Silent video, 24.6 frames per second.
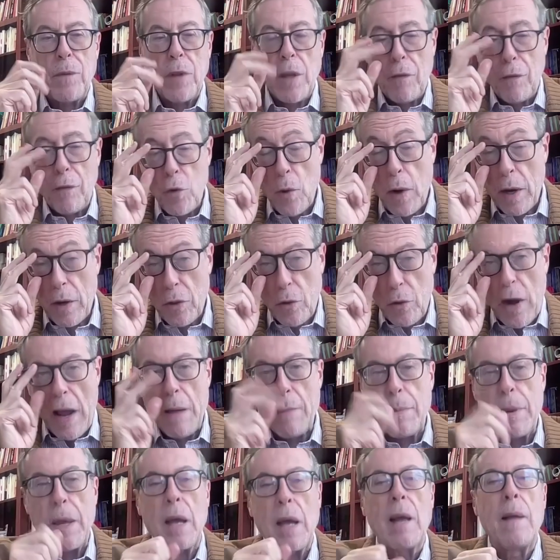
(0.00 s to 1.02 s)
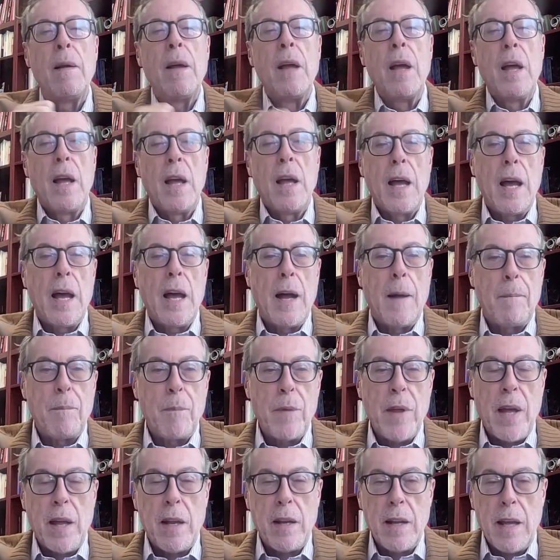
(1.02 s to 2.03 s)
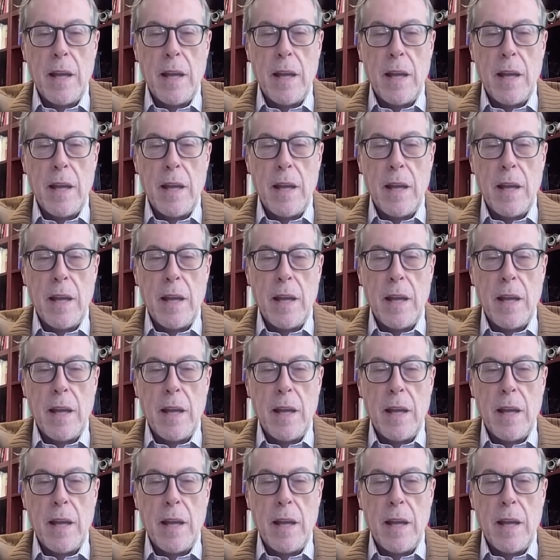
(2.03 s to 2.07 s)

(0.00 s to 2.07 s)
if you are driving and